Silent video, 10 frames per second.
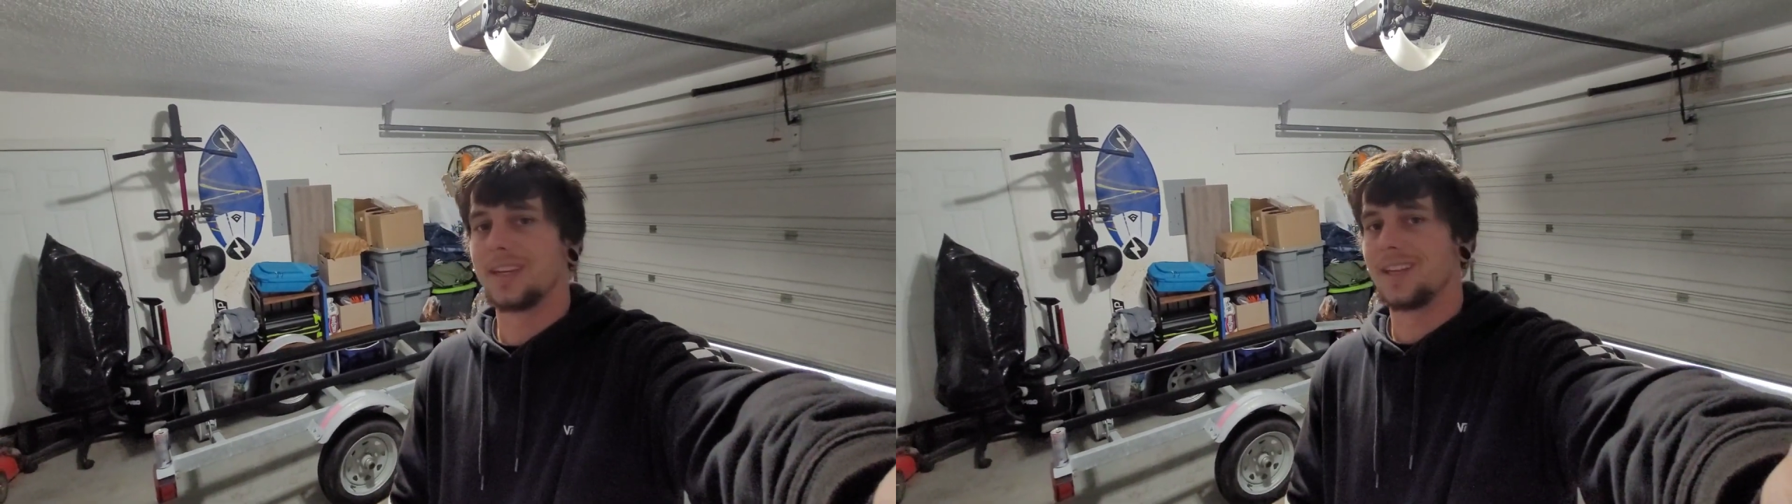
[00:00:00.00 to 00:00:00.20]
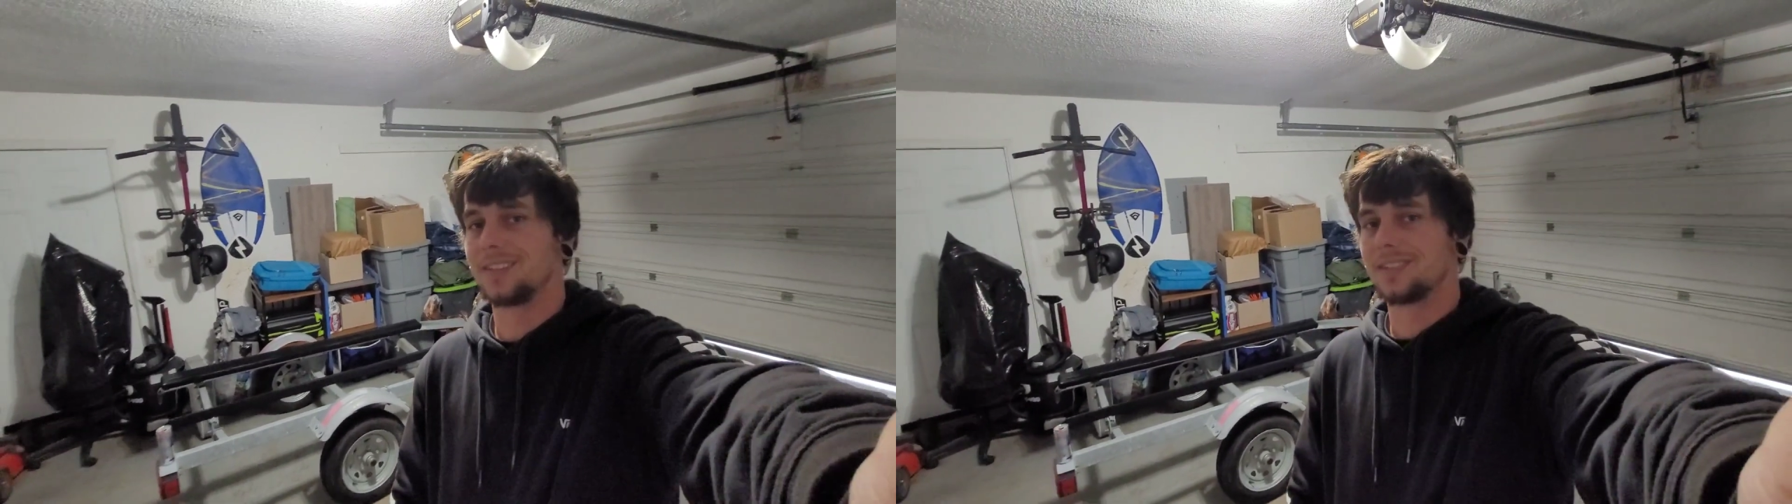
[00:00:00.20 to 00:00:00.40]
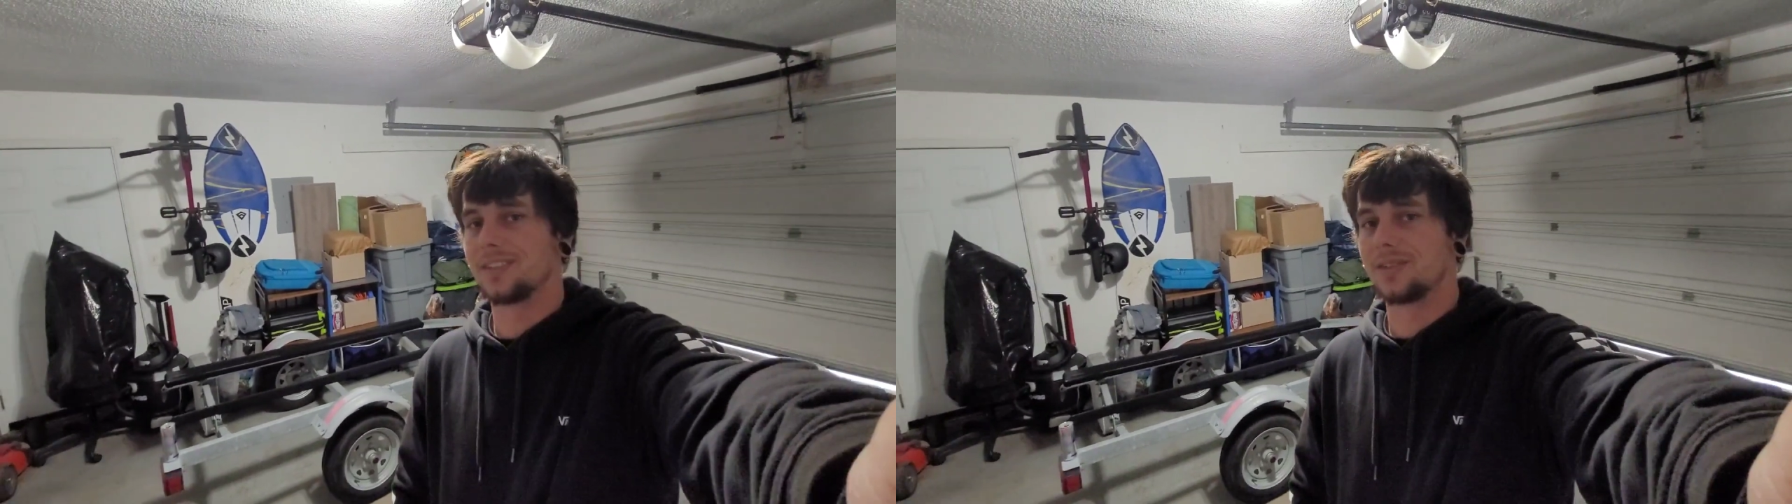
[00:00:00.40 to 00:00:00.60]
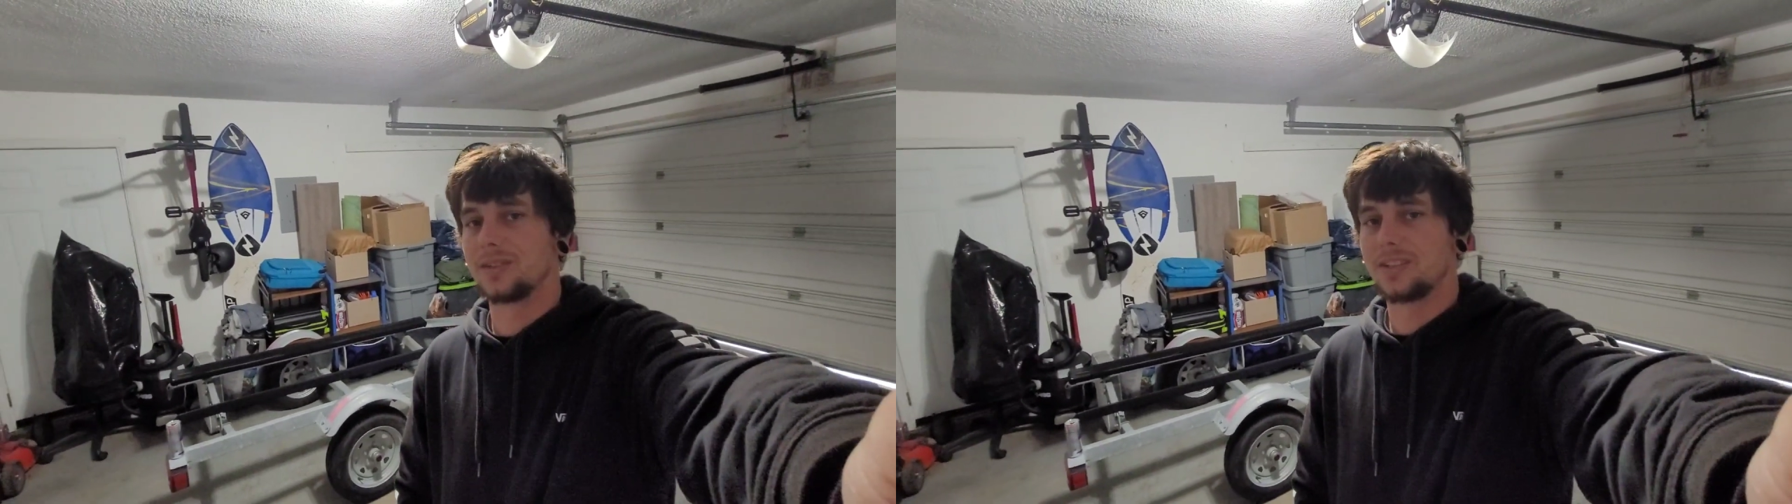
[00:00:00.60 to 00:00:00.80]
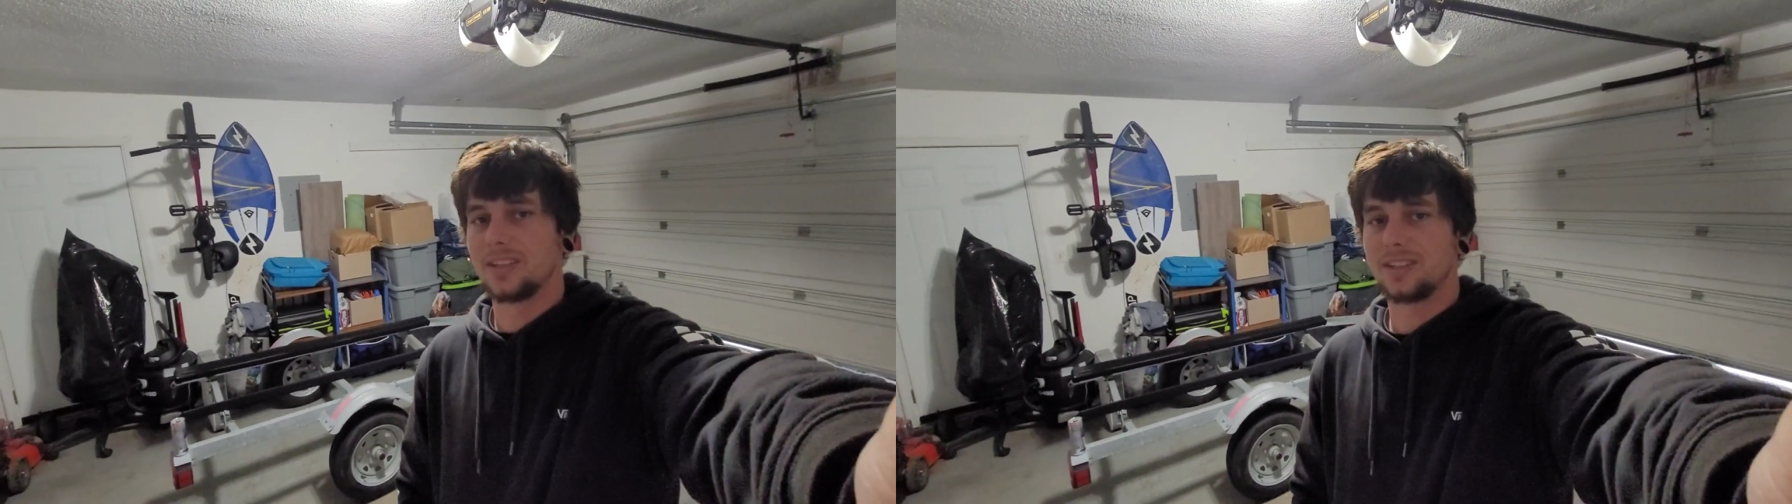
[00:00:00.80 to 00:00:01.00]

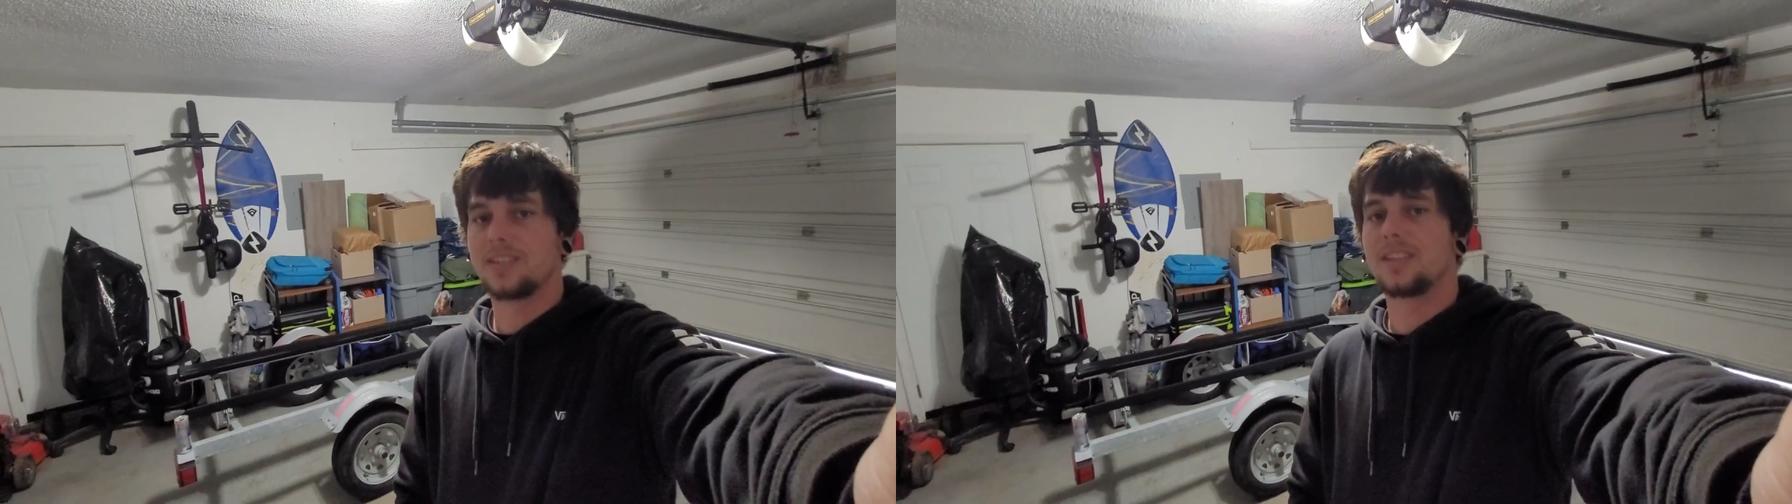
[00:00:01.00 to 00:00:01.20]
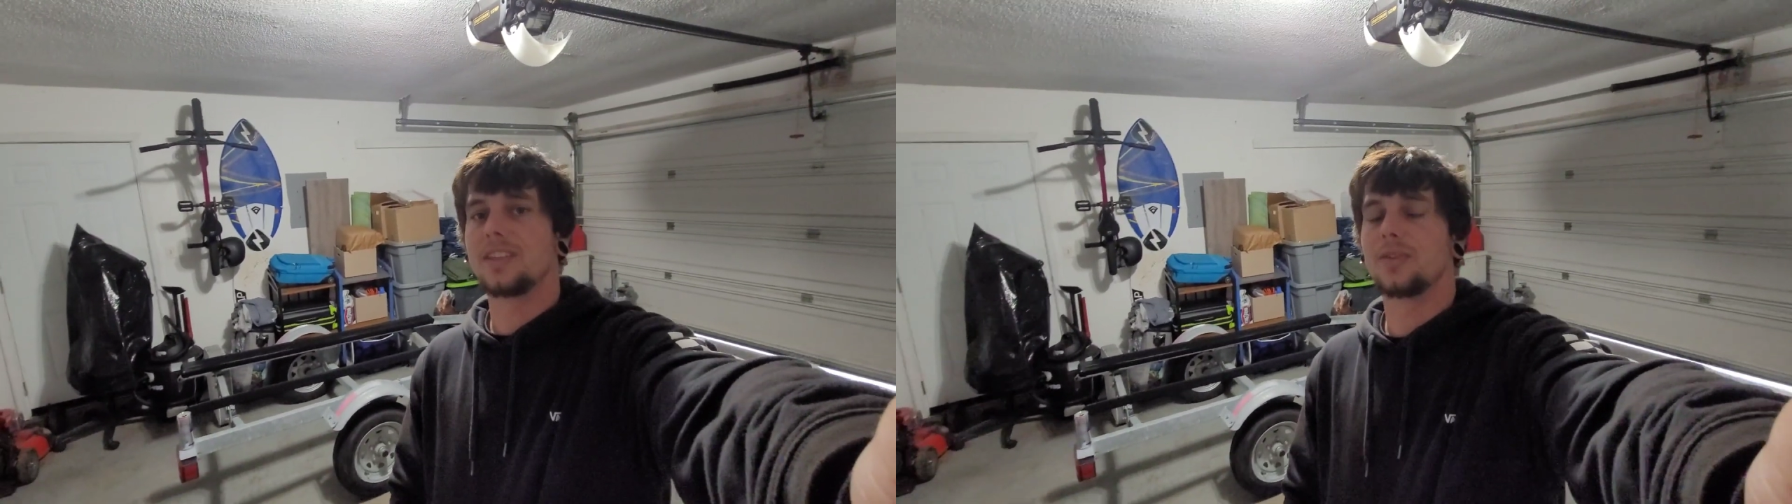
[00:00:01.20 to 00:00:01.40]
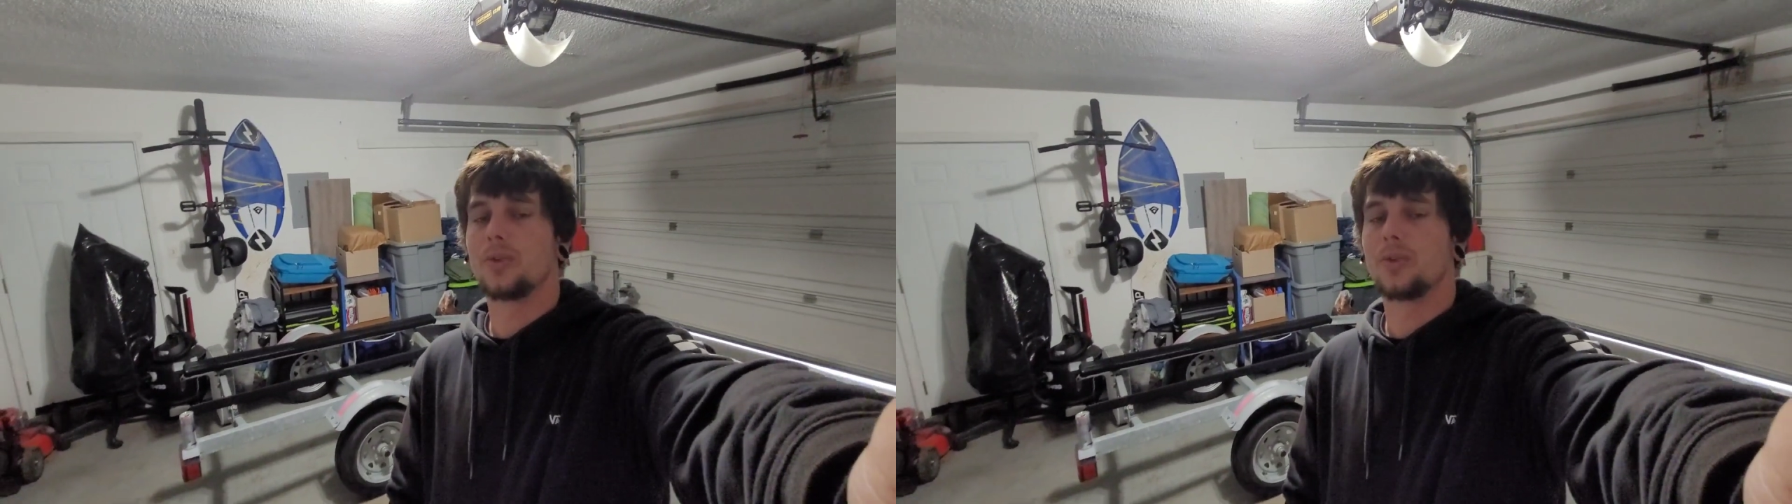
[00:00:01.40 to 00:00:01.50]
Insta360